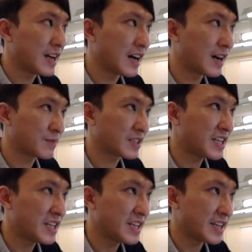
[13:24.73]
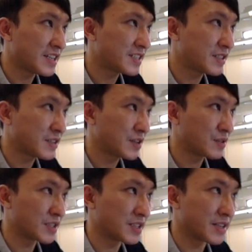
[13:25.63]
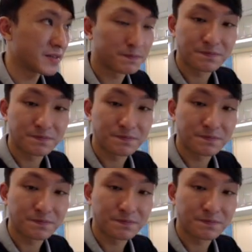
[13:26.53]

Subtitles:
the key is, you notice here,